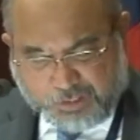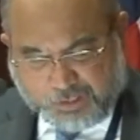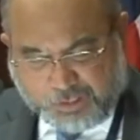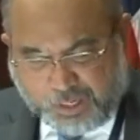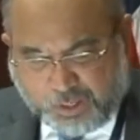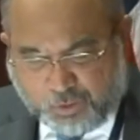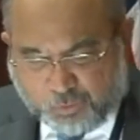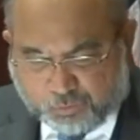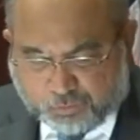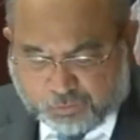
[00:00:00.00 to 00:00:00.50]

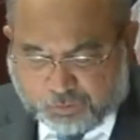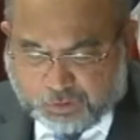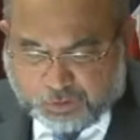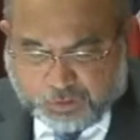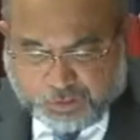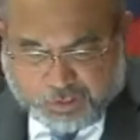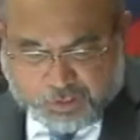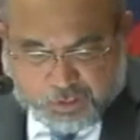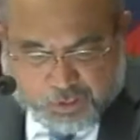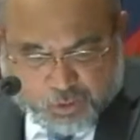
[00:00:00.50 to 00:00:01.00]
Now,
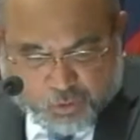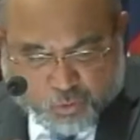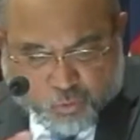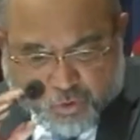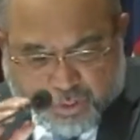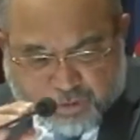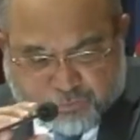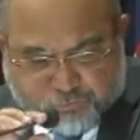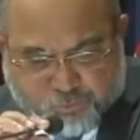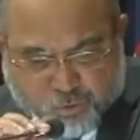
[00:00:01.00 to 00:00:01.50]

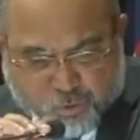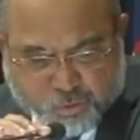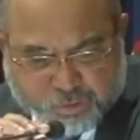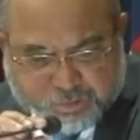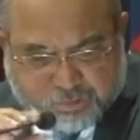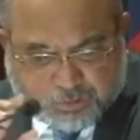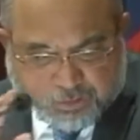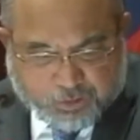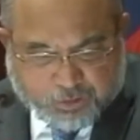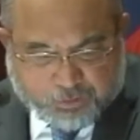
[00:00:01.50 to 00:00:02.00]
going
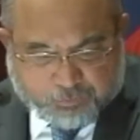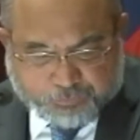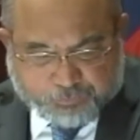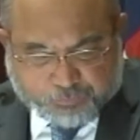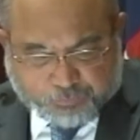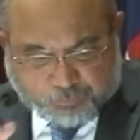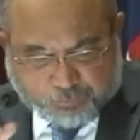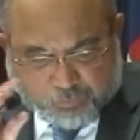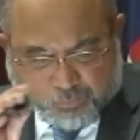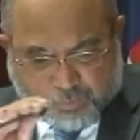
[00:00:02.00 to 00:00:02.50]
forward,
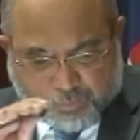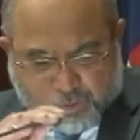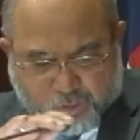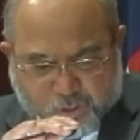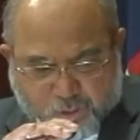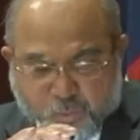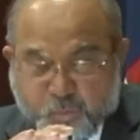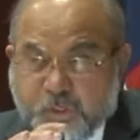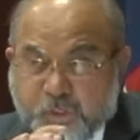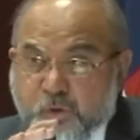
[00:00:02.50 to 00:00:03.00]

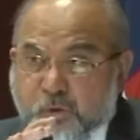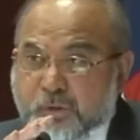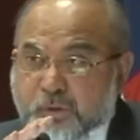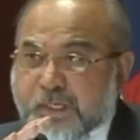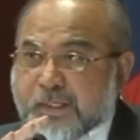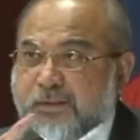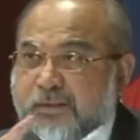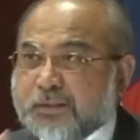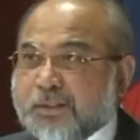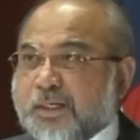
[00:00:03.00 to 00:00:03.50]
we know
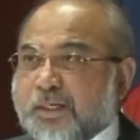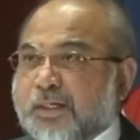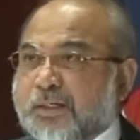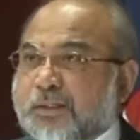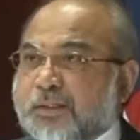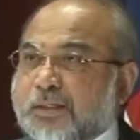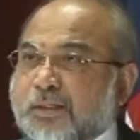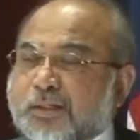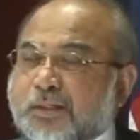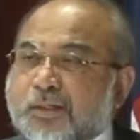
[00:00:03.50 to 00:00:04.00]
that
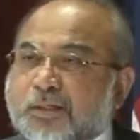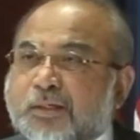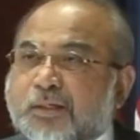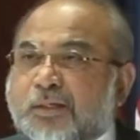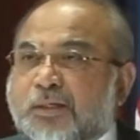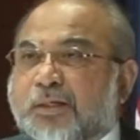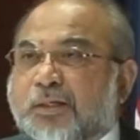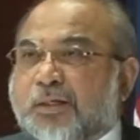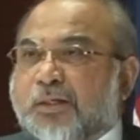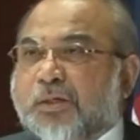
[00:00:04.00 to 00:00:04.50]

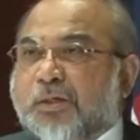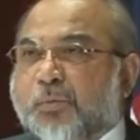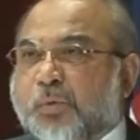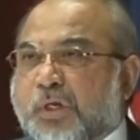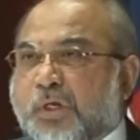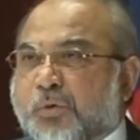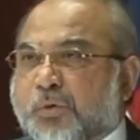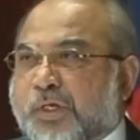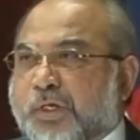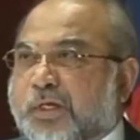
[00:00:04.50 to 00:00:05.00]

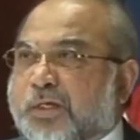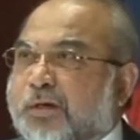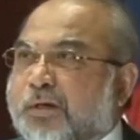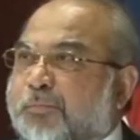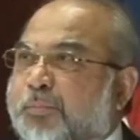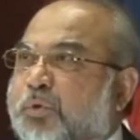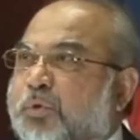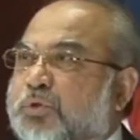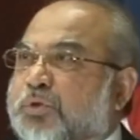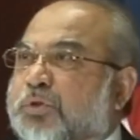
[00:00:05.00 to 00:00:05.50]
we are looking
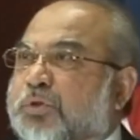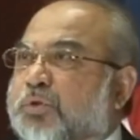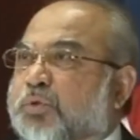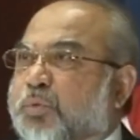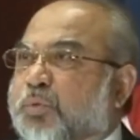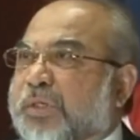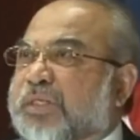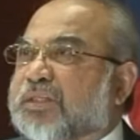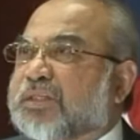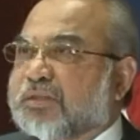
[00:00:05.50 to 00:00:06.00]
at
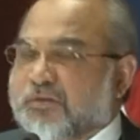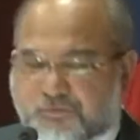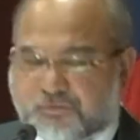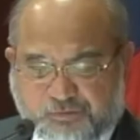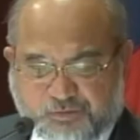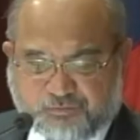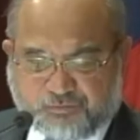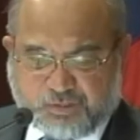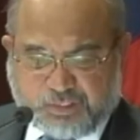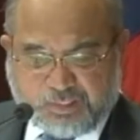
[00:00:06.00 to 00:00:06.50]

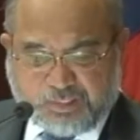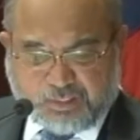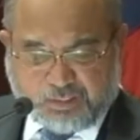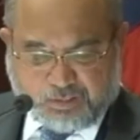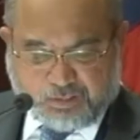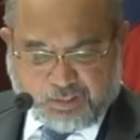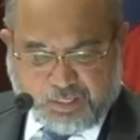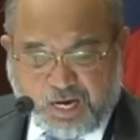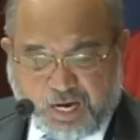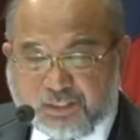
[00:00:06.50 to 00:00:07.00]

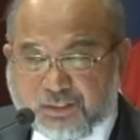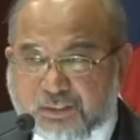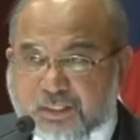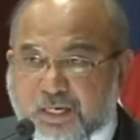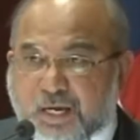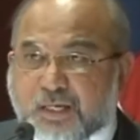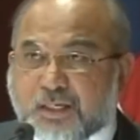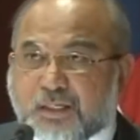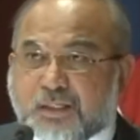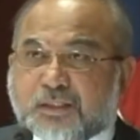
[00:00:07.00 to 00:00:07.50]
post-2015
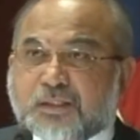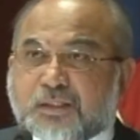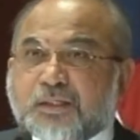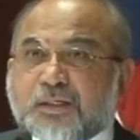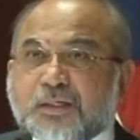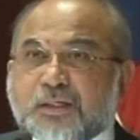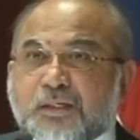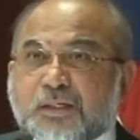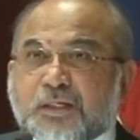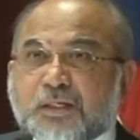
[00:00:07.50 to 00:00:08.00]
ASEAN,
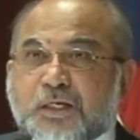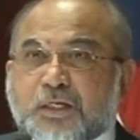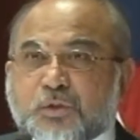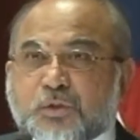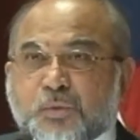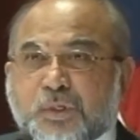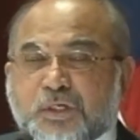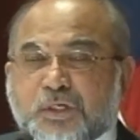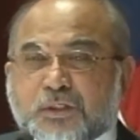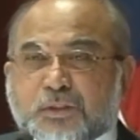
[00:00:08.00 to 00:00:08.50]

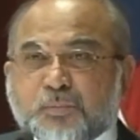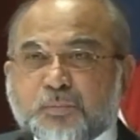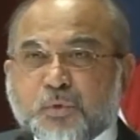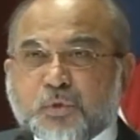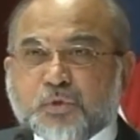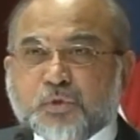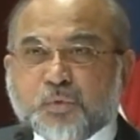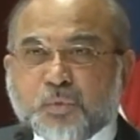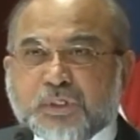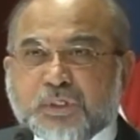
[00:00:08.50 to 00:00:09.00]
as well as
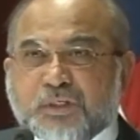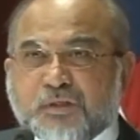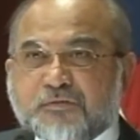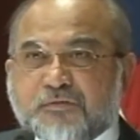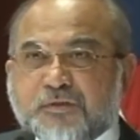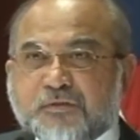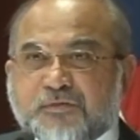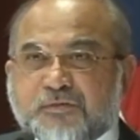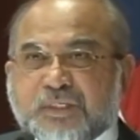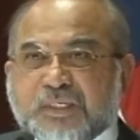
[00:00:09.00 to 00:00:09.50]

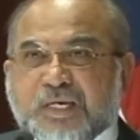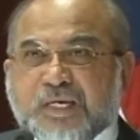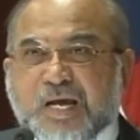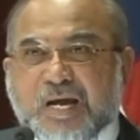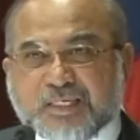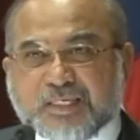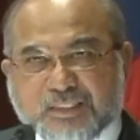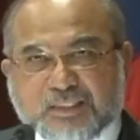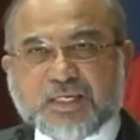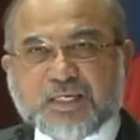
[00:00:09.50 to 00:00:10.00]
post-2015
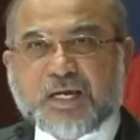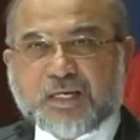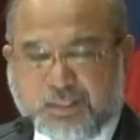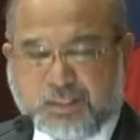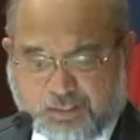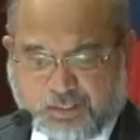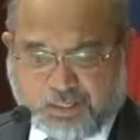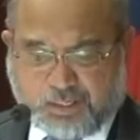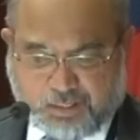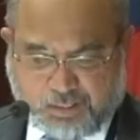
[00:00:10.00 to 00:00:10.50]

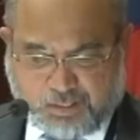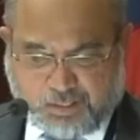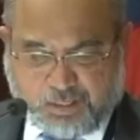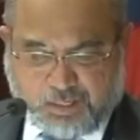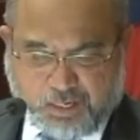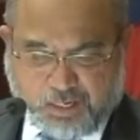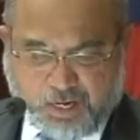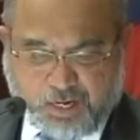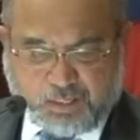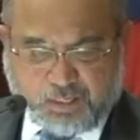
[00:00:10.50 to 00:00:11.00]
ASEAN
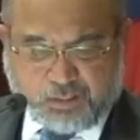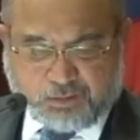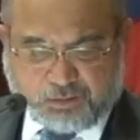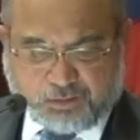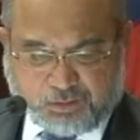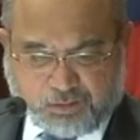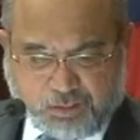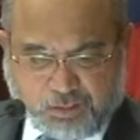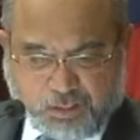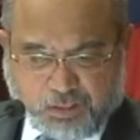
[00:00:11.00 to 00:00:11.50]
and
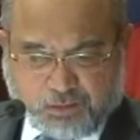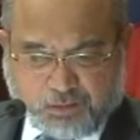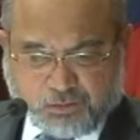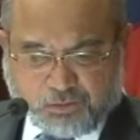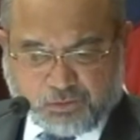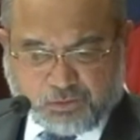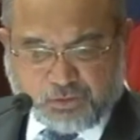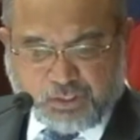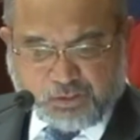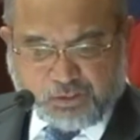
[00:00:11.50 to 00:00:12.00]
its
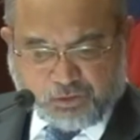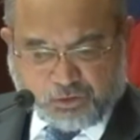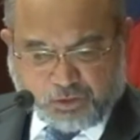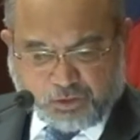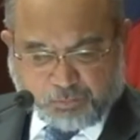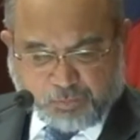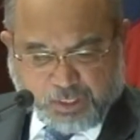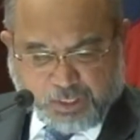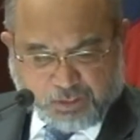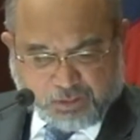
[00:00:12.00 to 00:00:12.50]

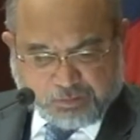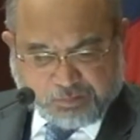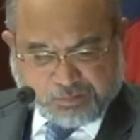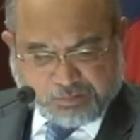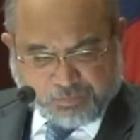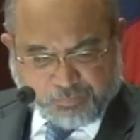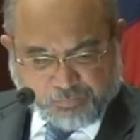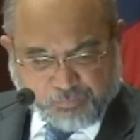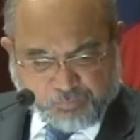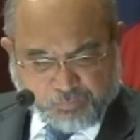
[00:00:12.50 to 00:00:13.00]
strategic
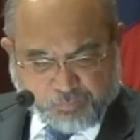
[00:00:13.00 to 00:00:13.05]
partners.